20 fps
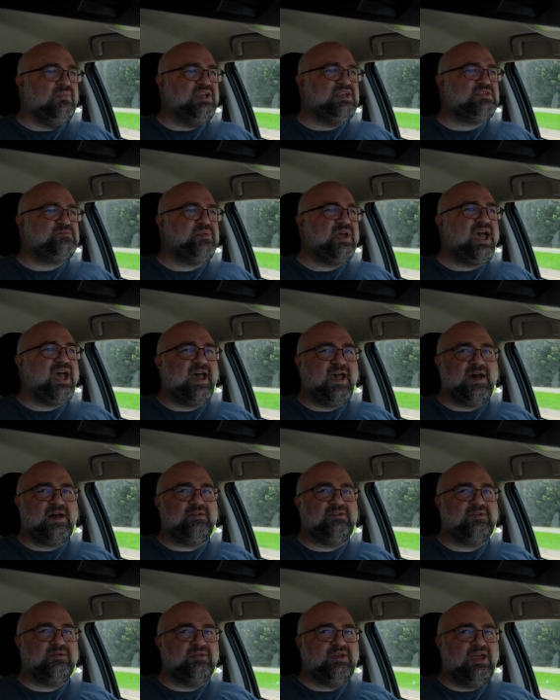is
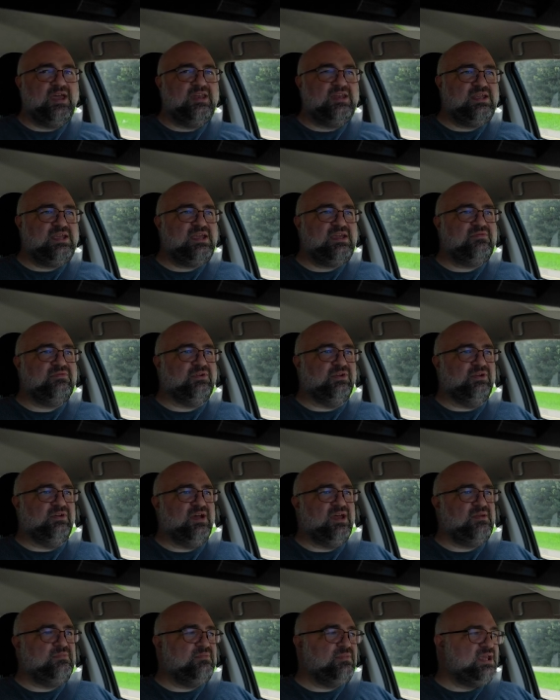bad and
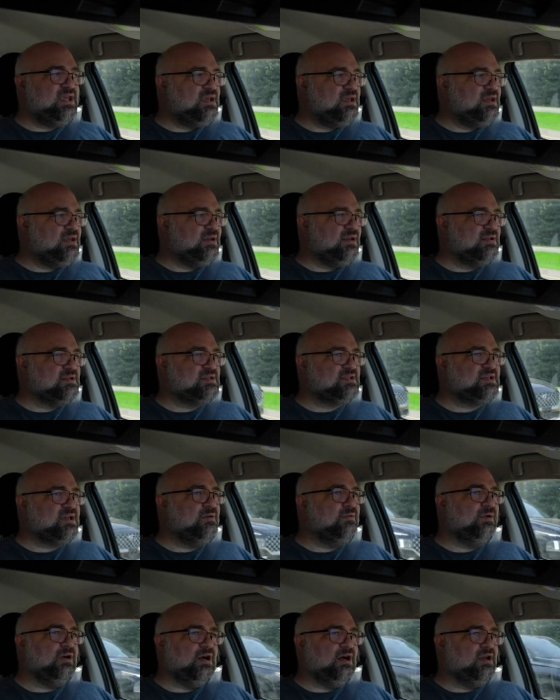evil and mean and
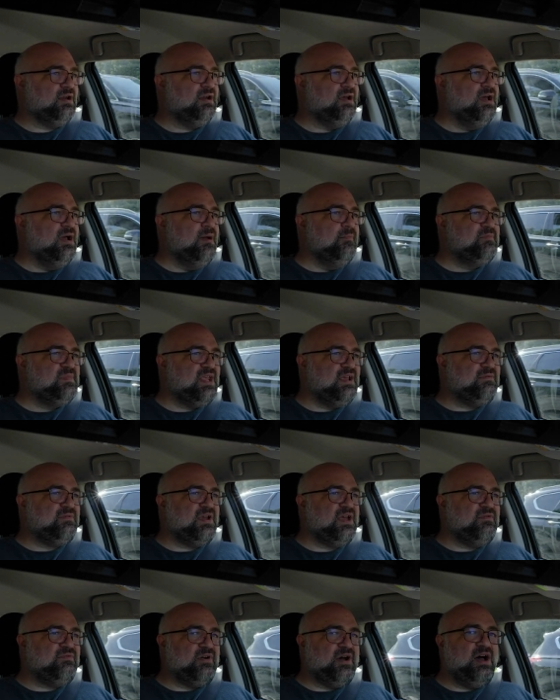so on.
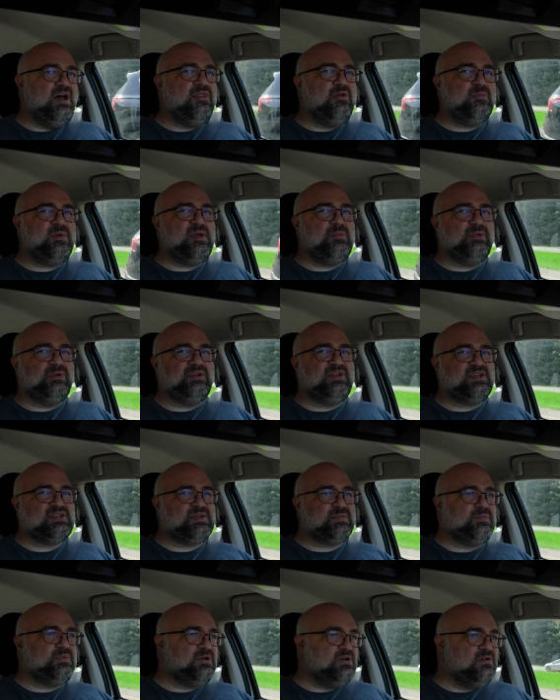If other people
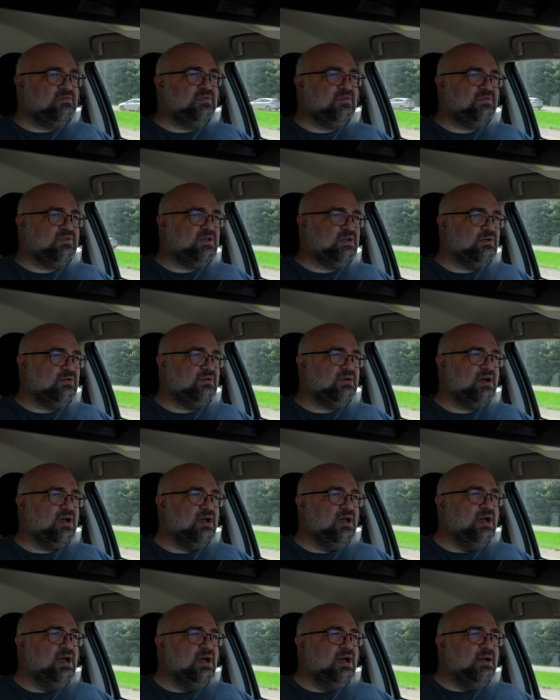disapprove of you,
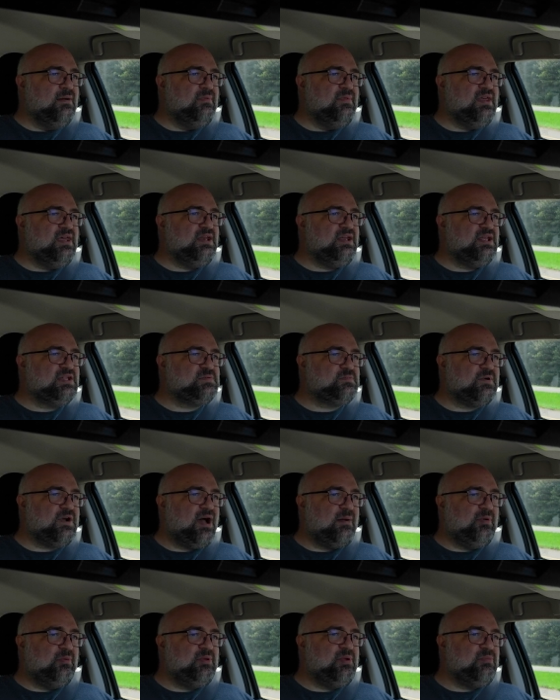then it's
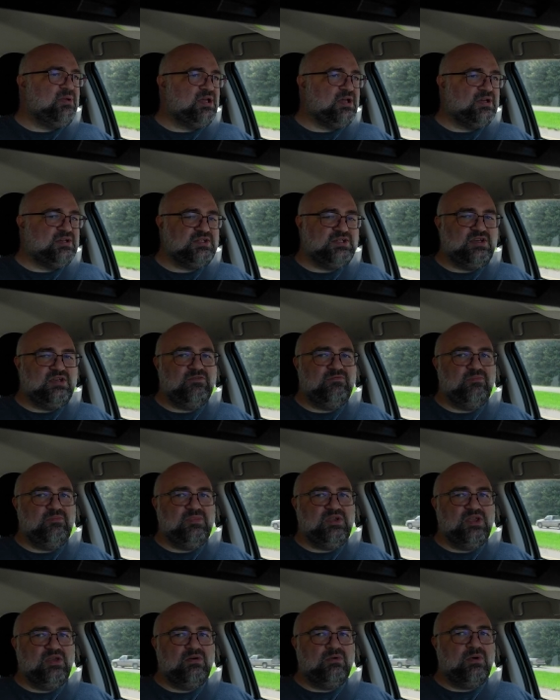probably because
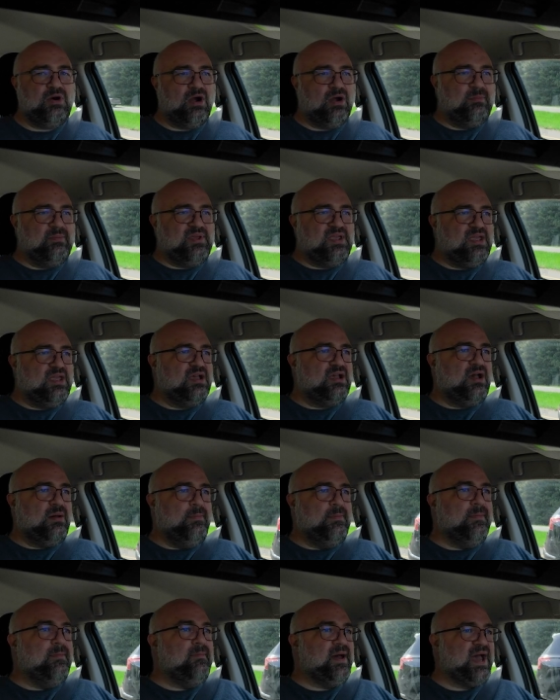you are being
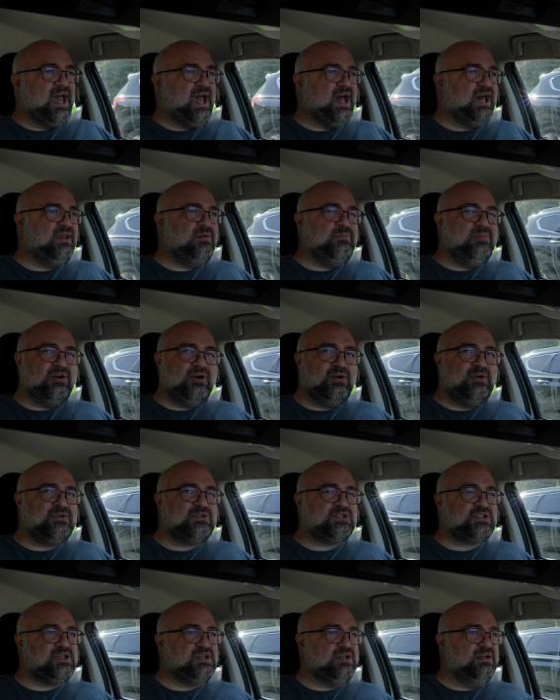a bad
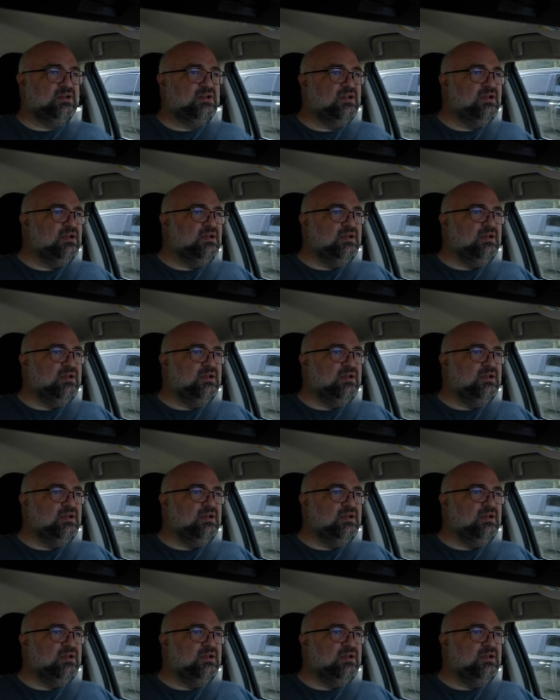person.